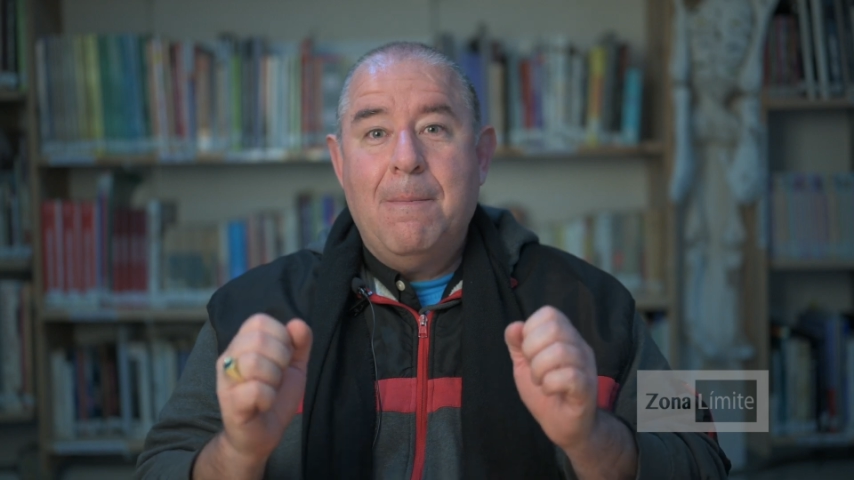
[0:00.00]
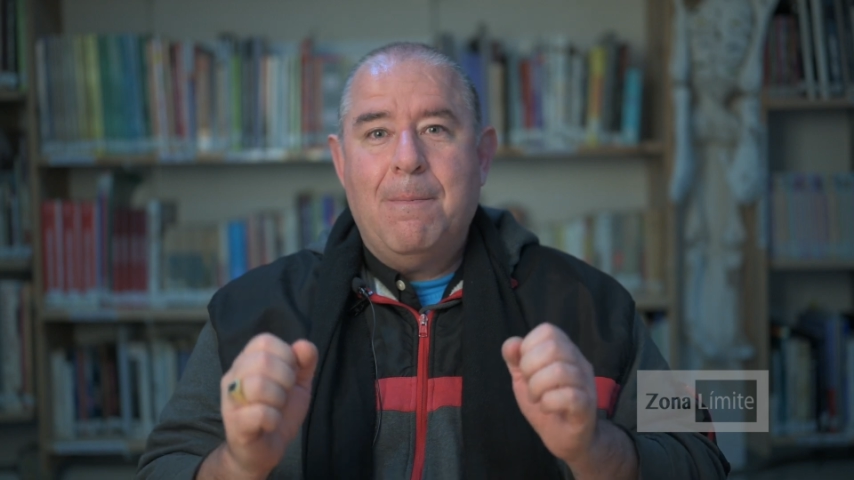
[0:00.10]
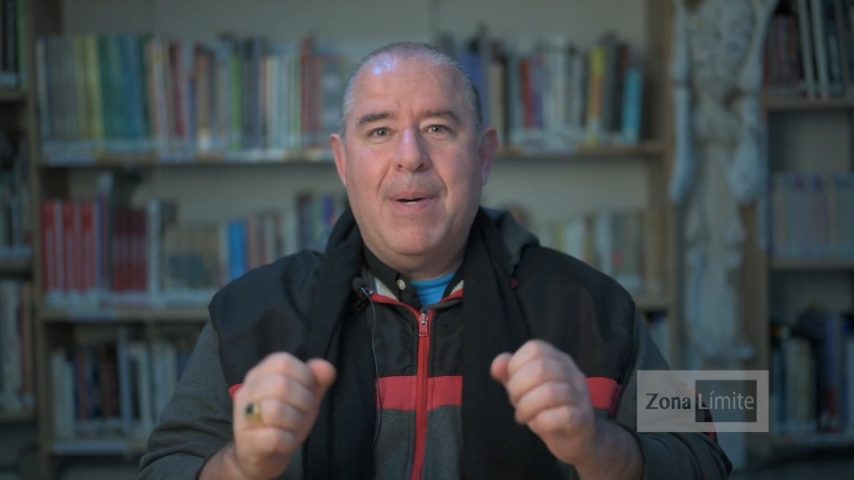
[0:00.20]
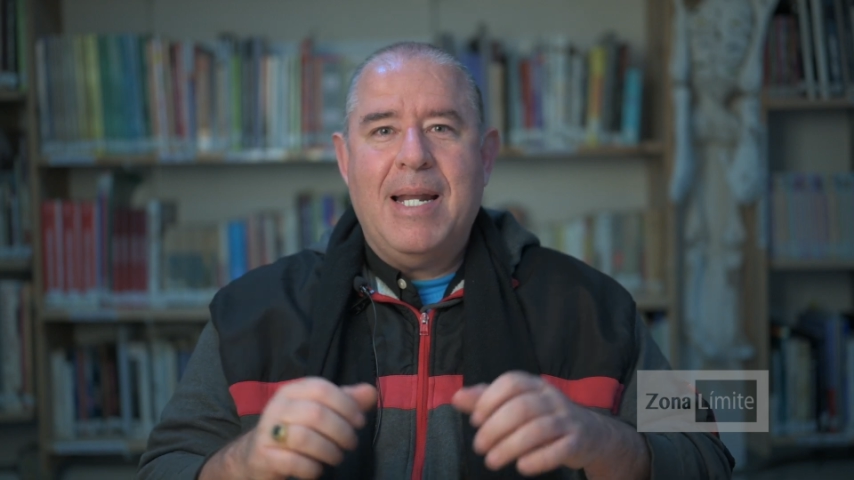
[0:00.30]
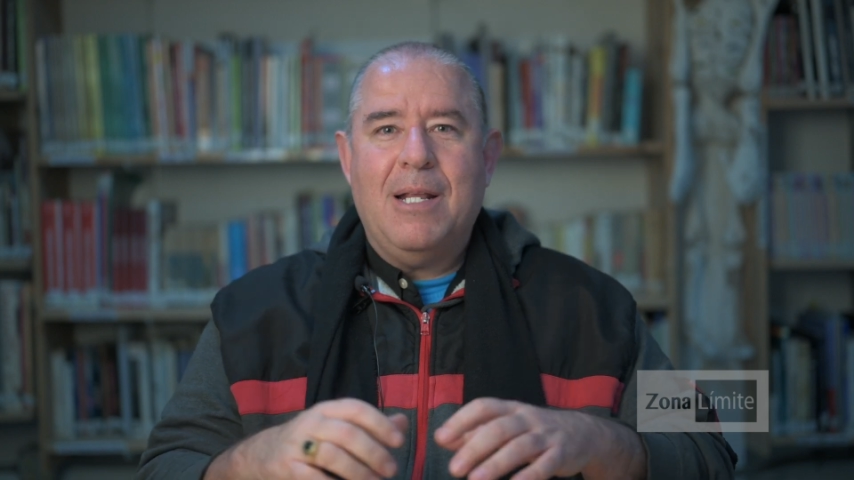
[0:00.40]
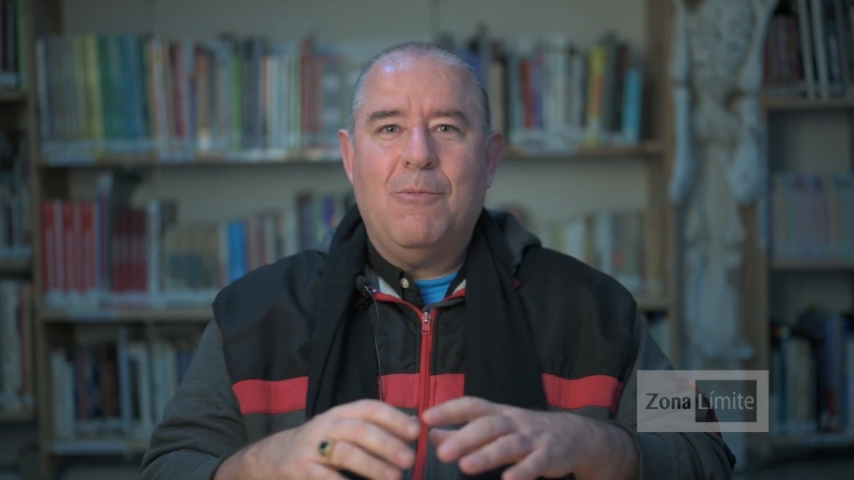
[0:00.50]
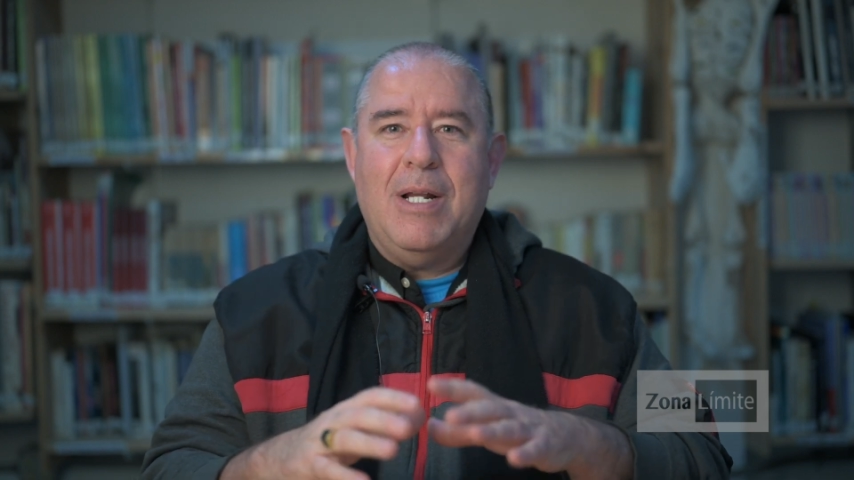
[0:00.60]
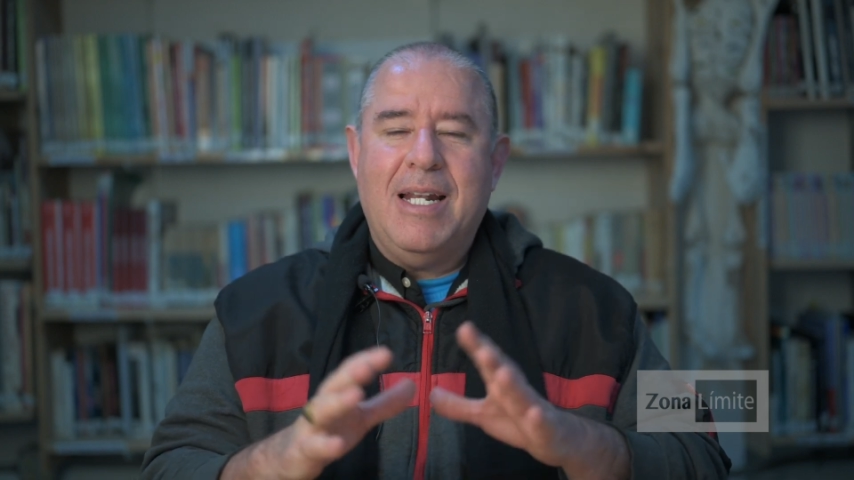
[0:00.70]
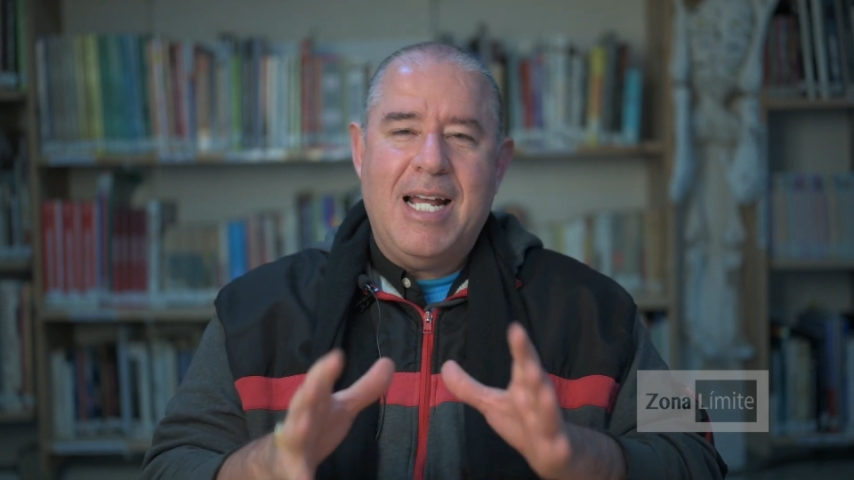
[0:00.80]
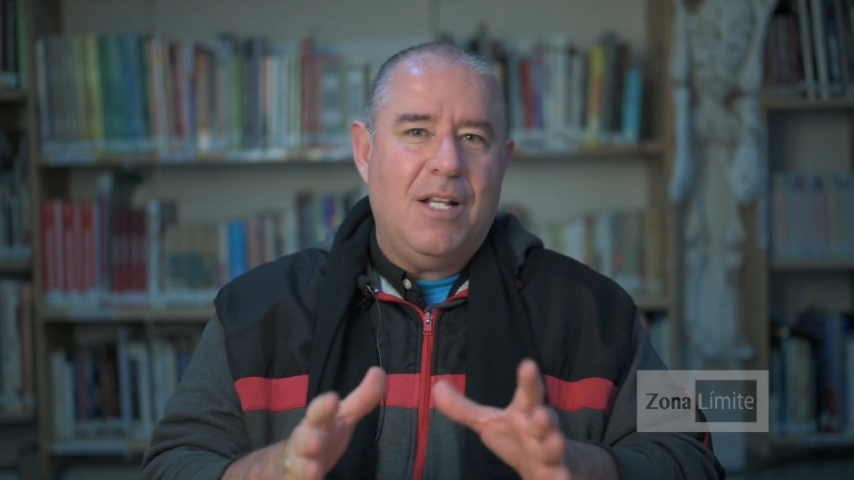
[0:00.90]
but it
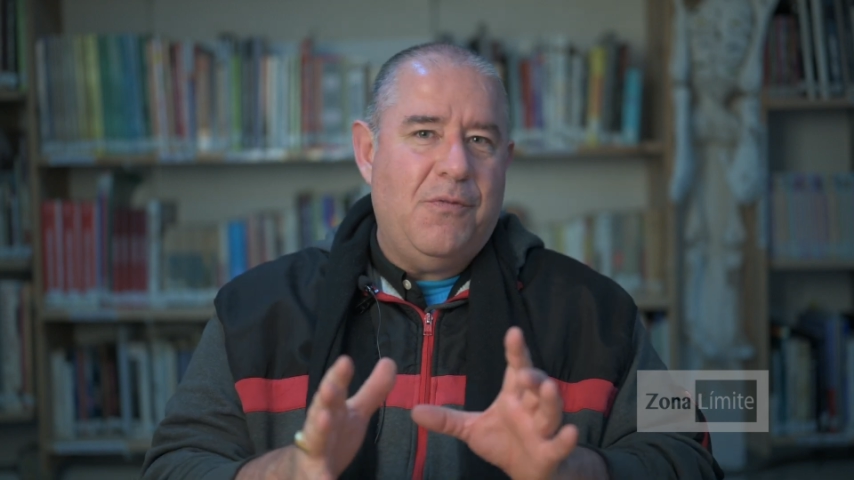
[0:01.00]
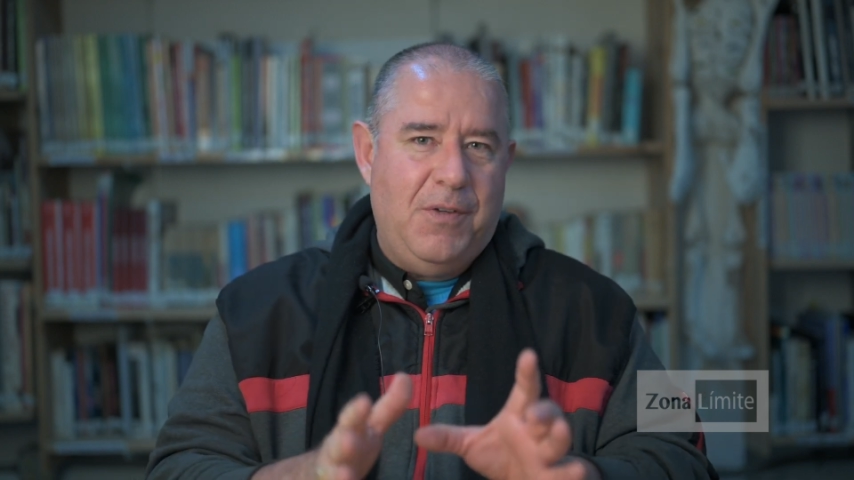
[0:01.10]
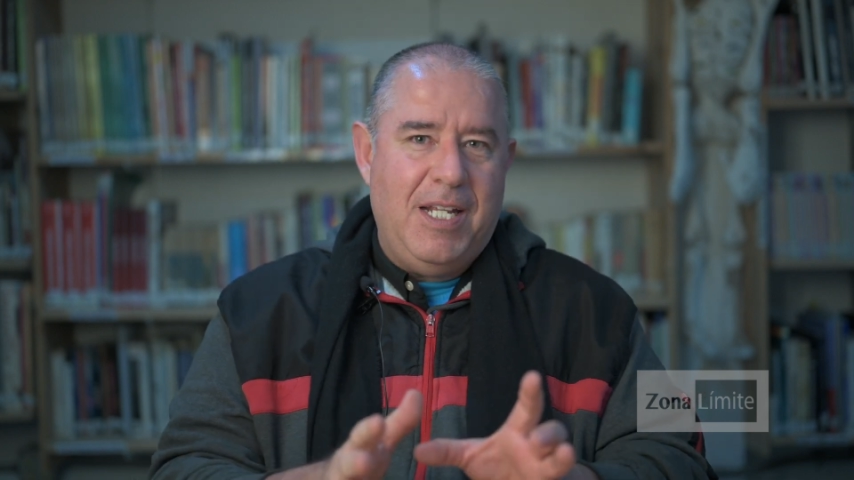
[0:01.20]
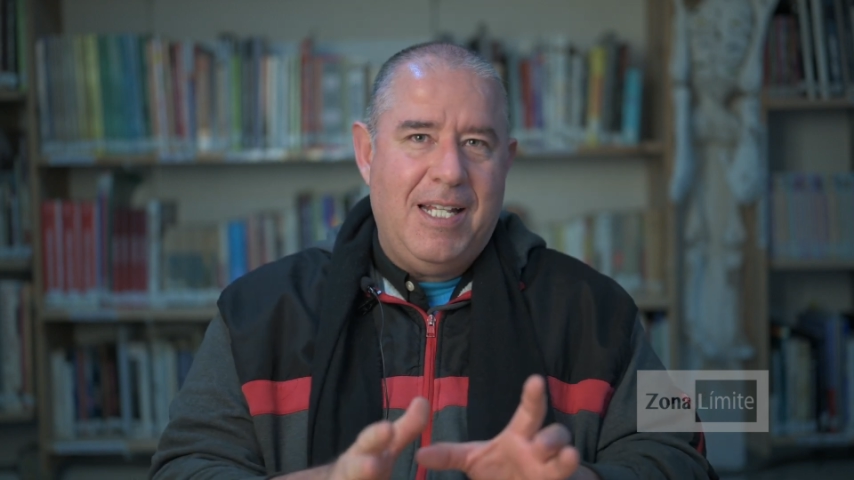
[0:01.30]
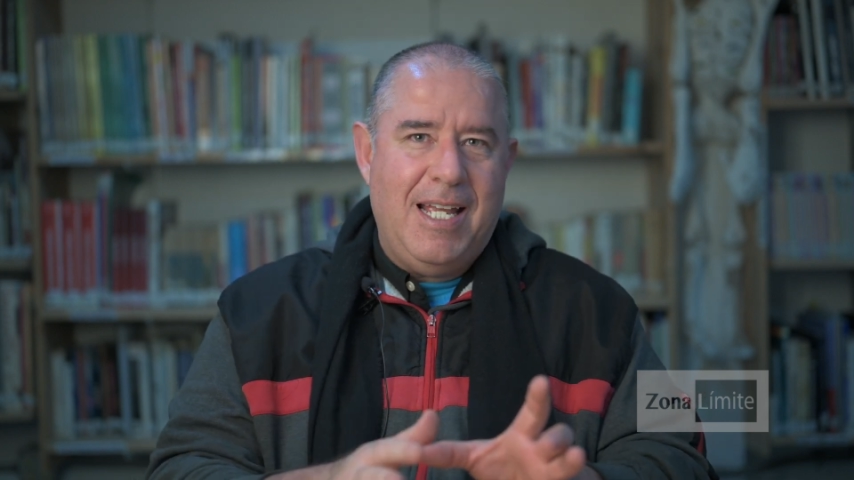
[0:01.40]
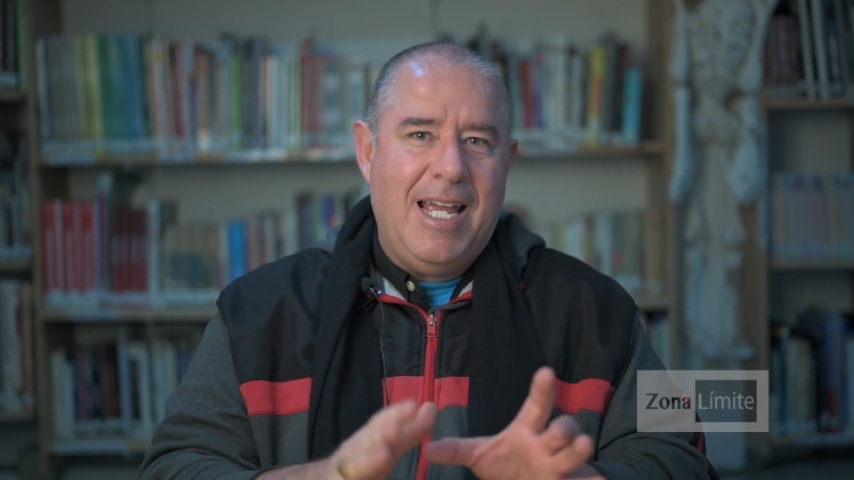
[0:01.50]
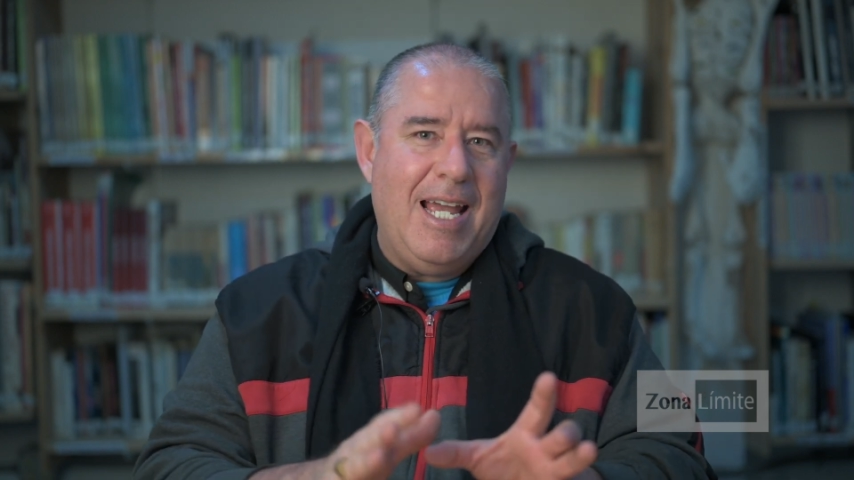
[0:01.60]
will not fit